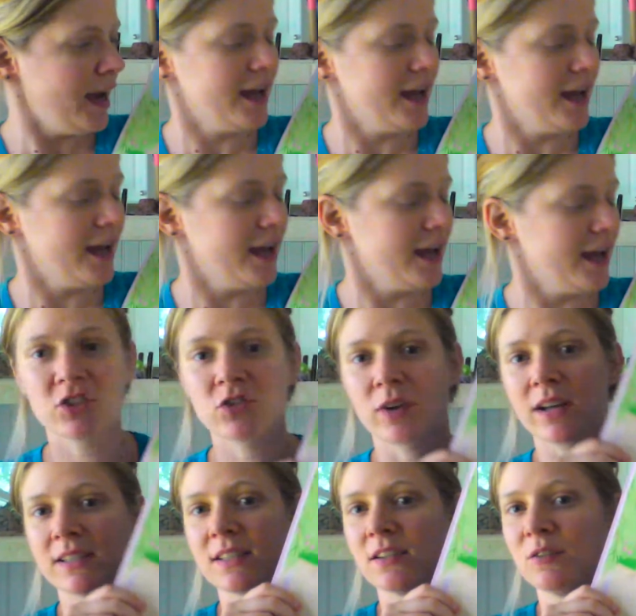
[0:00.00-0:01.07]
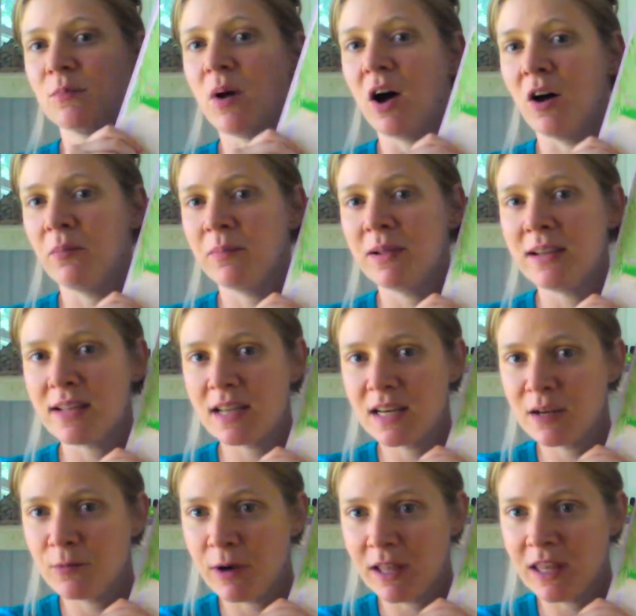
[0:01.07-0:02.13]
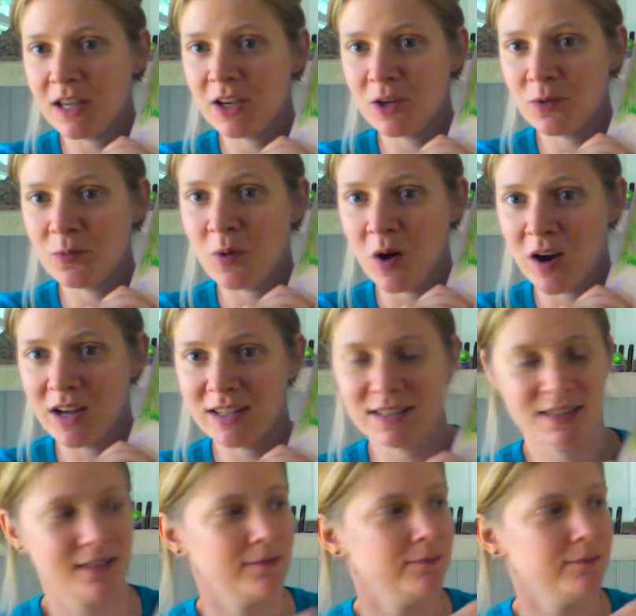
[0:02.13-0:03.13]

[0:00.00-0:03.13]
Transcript: And you get to dress them up in any way that you want.